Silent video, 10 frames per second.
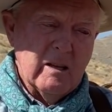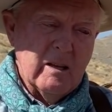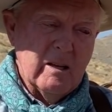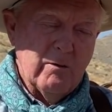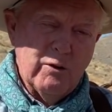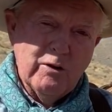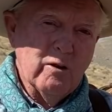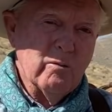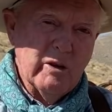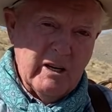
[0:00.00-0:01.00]
and if you
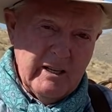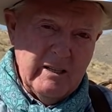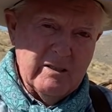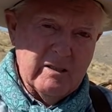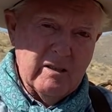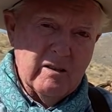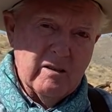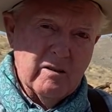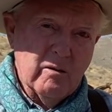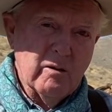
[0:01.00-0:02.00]
don't release,
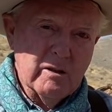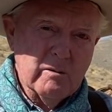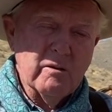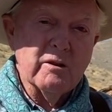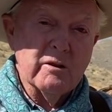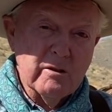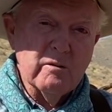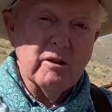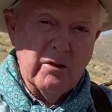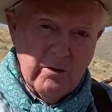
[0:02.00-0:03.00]
the horse will learn to
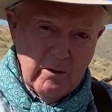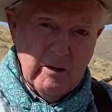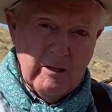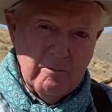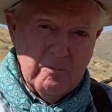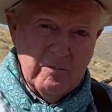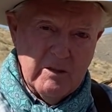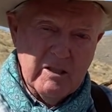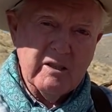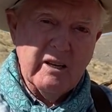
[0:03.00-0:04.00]
run through it,
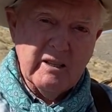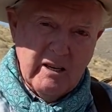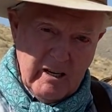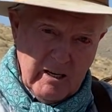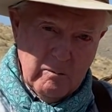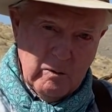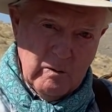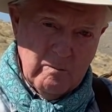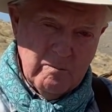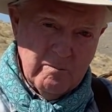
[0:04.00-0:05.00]
just like the
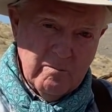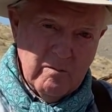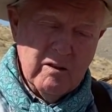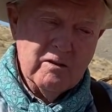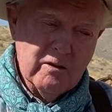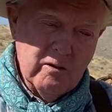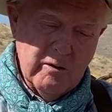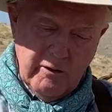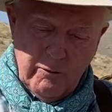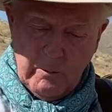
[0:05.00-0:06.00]
Hackamore. So
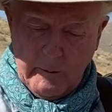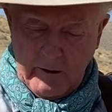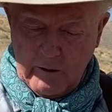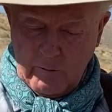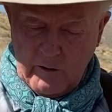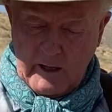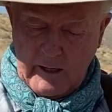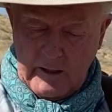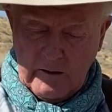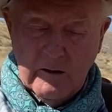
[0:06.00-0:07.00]
if you pick your
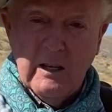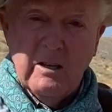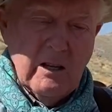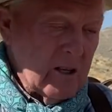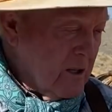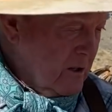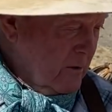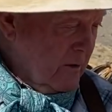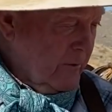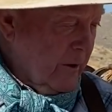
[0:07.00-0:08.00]
rides,
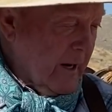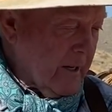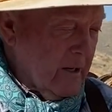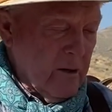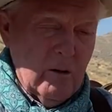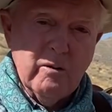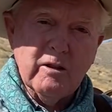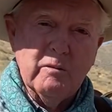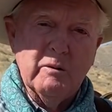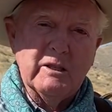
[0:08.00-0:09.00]
you in fact can go
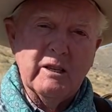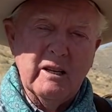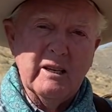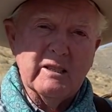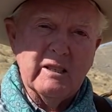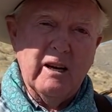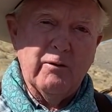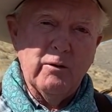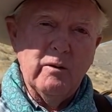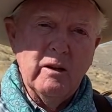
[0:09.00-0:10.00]
to the missing link
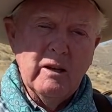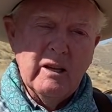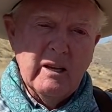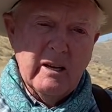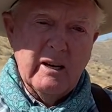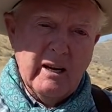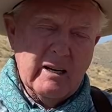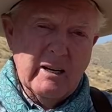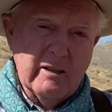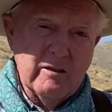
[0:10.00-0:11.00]
snaffle and
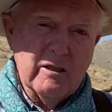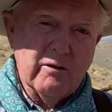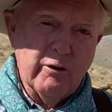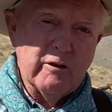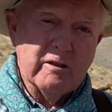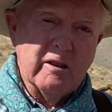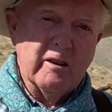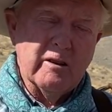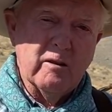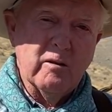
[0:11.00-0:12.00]
act like you just first
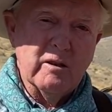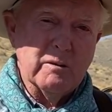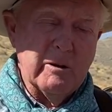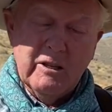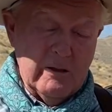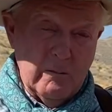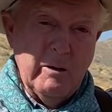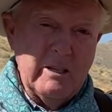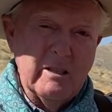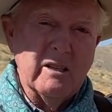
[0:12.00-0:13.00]
started the horse because you're
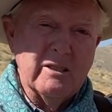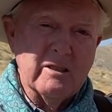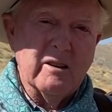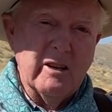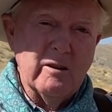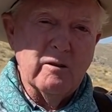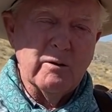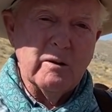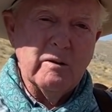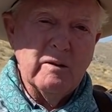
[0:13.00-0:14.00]
basically starting over.